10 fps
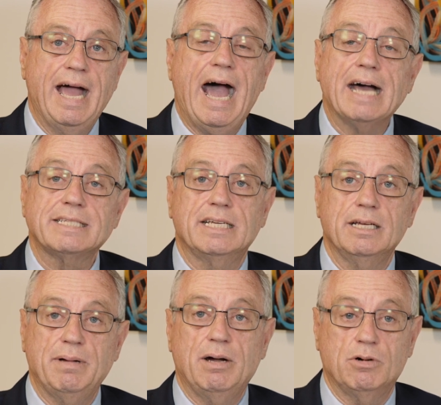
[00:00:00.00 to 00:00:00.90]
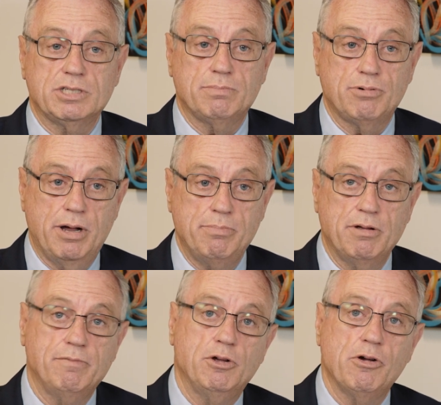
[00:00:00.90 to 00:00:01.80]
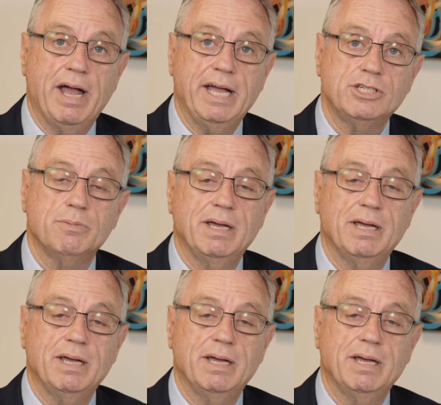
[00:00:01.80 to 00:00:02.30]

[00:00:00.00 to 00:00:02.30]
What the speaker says: asking about what's appropriate for your age,